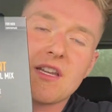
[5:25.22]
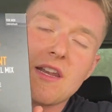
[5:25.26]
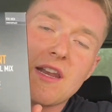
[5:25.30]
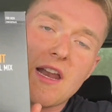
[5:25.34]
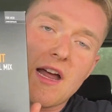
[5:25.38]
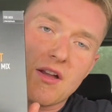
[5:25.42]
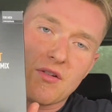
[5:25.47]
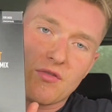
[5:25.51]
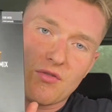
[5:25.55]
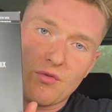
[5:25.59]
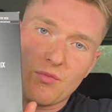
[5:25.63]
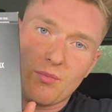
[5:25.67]

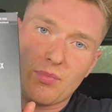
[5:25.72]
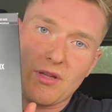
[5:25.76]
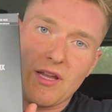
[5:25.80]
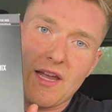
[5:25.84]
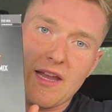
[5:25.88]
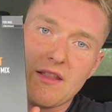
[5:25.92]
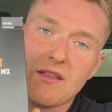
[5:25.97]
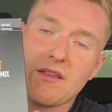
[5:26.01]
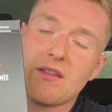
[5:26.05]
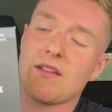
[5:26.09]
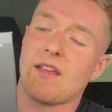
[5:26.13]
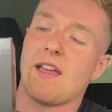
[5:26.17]
natural
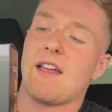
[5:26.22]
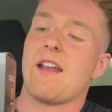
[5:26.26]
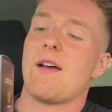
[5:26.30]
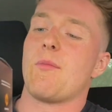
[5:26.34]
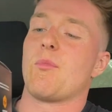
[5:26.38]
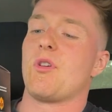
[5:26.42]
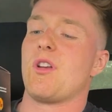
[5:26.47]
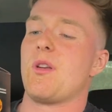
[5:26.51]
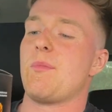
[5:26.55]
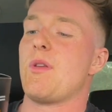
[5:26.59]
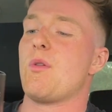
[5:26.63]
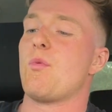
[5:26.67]
blend, and
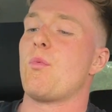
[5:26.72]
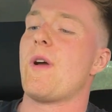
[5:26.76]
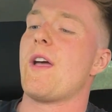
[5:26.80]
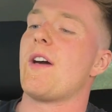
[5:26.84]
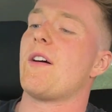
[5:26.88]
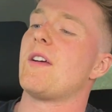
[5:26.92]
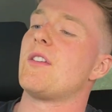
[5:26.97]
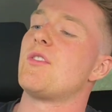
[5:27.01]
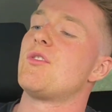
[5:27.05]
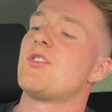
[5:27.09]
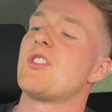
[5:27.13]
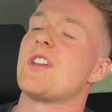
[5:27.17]
I'm going to be
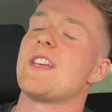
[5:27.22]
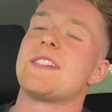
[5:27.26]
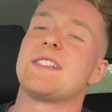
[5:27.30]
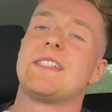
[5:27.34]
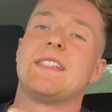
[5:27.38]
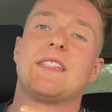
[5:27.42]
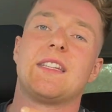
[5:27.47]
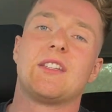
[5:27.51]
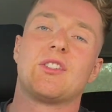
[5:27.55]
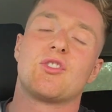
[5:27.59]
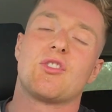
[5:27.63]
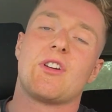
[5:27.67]
well
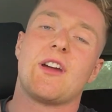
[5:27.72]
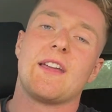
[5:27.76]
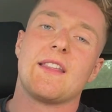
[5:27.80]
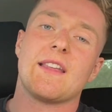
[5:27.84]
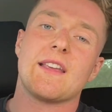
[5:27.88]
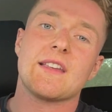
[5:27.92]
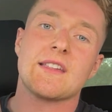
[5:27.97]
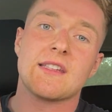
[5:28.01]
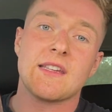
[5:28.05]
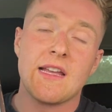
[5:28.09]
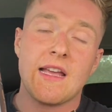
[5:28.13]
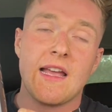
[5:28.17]
interested to try
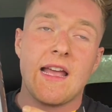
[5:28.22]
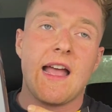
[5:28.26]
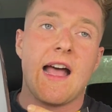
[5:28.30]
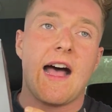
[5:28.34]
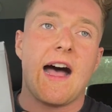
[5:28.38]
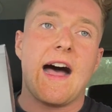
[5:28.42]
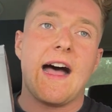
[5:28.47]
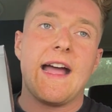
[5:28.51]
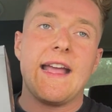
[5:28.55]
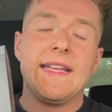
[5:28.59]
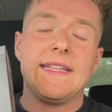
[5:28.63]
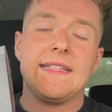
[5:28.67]
this.
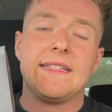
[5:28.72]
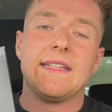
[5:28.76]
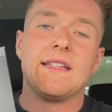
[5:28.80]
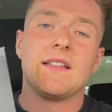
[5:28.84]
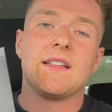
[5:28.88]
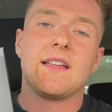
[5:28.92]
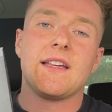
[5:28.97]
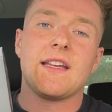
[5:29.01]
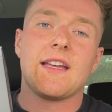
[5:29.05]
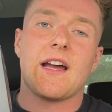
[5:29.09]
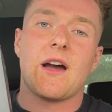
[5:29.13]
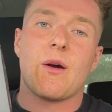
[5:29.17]

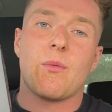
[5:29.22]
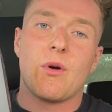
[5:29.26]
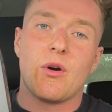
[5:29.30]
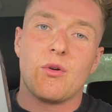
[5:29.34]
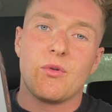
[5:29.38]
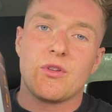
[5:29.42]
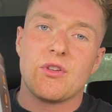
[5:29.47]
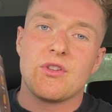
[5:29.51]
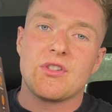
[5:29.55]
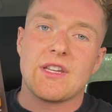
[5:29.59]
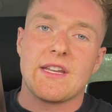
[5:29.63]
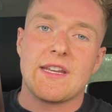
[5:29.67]
Ideally, I
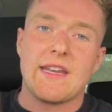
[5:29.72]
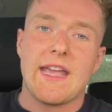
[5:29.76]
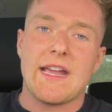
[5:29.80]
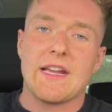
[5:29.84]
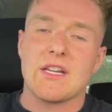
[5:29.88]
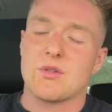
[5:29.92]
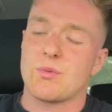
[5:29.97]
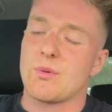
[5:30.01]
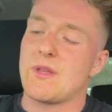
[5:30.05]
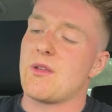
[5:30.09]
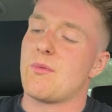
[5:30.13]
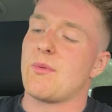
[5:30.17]
will use it
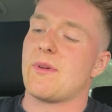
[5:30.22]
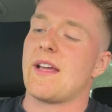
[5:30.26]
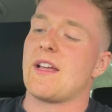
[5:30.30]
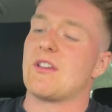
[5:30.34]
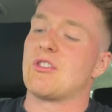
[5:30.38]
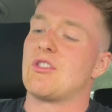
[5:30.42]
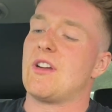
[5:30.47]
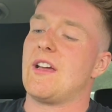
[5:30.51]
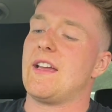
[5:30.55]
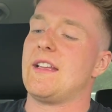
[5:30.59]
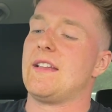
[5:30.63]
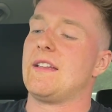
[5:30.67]
next week when I
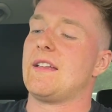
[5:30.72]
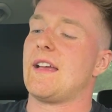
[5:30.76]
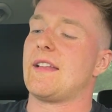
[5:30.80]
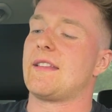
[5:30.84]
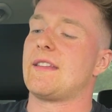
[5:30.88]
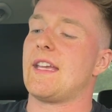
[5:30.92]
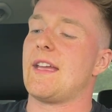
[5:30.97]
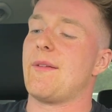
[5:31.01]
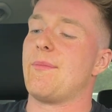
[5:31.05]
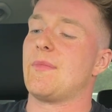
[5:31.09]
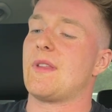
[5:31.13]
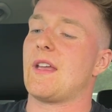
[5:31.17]
try and
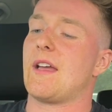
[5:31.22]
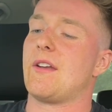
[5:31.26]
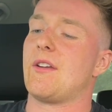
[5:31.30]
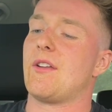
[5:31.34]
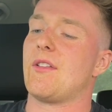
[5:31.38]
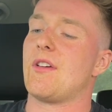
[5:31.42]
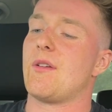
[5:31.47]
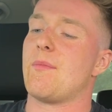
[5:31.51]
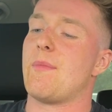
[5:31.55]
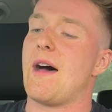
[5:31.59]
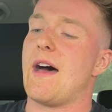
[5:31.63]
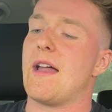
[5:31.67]
attempt
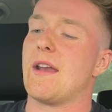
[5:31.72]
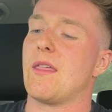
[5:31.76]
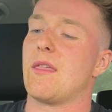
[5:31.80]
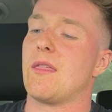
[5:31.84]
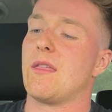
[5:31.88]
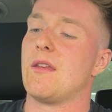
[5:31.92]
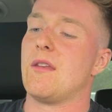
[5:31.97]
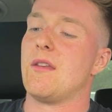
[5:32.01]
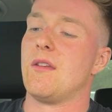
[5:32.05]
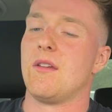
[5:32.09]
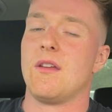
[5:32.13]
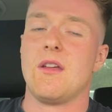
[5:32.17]
another
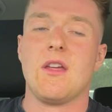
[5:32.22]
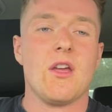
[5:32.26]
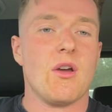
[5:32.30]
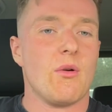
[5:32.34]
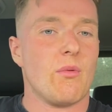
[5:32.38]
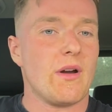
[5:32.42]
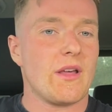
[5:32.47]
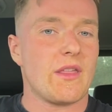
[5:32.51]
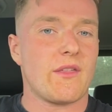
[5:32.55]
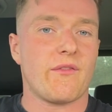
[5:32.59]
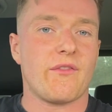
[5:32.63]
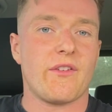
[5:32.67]
marathon
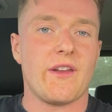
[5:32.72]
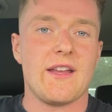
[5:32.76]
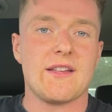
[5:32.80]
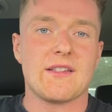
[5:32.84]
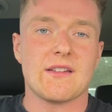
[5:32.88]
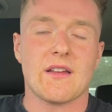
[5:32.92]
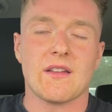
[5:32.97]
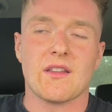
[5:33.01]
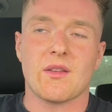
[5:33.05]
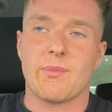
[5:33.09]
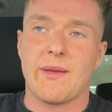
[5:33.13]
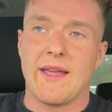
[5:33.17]
with
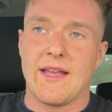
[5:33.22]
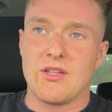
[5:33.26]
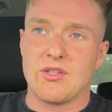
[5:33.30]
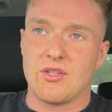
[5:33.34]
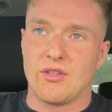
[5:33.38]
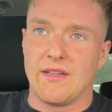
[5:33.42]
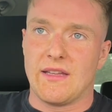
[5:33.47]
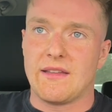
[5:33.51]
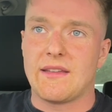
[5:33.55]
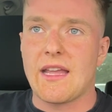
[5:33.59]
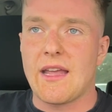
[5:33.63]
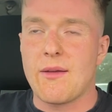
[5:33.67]
Fraser. It depends
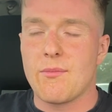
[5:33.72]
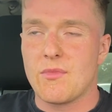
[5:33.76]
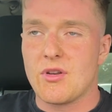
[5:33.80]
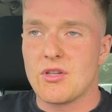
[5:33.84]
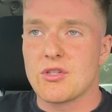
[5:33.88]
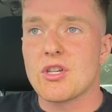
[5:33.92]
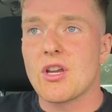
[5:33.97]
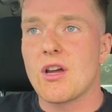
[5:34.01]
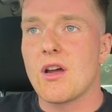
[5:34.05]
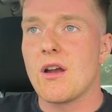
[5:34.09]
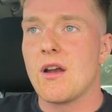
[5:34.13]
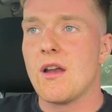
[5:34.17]
on the
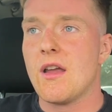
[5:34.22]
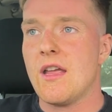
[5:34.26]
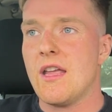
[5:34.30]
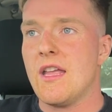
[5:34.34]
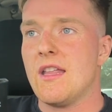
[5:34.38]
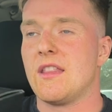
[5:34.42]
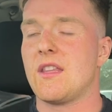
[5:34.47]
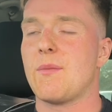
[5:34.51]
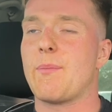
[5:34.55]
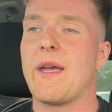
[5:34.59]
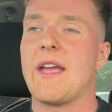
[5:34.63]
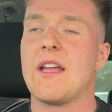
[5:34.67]
temperature,
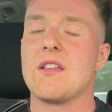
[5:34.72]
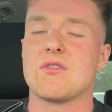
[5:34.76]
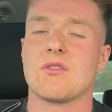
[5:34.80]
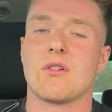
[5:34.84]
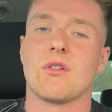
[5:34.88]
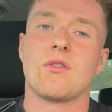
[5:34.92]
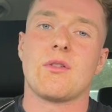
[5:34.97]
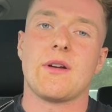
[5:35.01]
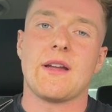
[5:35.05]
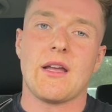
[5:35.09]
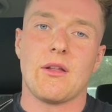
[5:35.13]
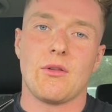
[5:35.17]
depends
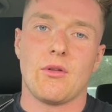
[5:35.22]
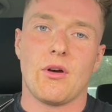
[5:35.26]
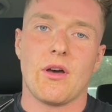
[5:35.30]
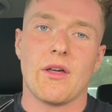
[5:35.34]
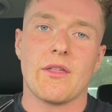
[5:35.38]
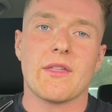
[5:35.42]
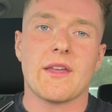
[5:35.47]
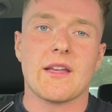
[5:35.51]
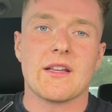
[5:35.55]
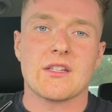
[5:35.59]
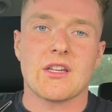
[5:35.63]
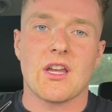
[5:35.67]
on quite a lot
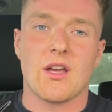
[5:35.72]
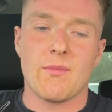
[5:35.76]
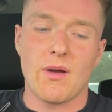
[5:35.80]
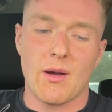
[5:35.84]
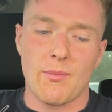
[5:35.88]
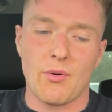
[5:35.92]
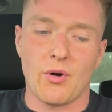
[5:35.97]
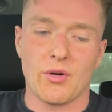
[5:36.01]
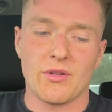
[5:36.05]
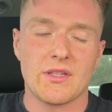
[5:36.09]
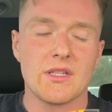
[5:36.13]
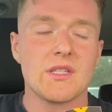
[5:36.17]
of things, how my
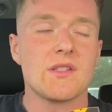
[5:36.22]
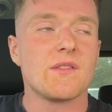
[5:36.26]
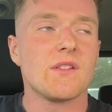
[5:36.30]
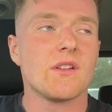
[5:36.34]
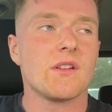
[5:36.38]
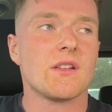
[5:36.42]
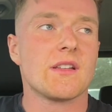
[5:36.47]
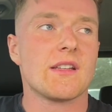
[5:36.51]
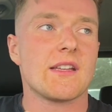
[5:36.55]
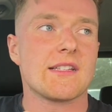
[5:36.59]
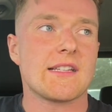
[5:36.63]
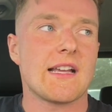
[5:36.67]
body's
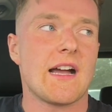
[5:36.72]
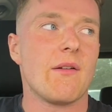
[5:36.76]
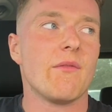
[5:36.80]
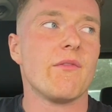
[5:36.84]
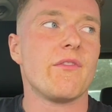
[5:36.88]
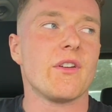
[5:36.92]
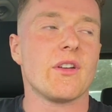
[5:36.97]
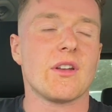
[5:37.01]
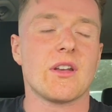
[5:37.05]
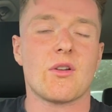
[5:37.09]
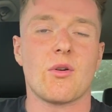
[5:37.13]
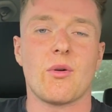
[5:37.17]
feeling, because I'm
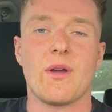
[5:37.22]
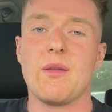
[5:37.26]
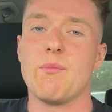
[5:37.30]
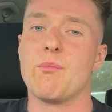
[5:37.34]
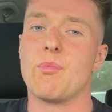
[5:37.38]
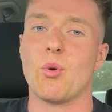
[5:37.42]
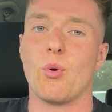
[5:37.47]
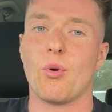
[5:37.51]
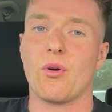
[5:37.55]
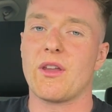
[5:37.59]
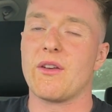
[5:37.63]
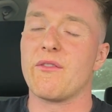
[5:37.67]
feeling quite
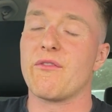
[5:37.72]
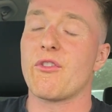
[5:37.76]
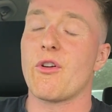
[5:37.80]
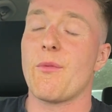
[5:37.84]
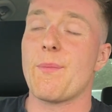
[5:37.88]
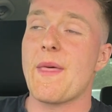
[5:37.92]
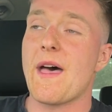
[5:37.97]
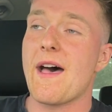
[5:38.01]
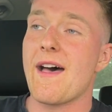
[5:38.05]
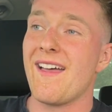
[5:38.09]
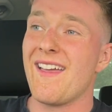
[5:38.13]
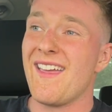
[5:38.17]
broken
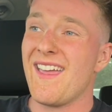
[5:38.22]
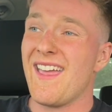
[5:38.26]
from that,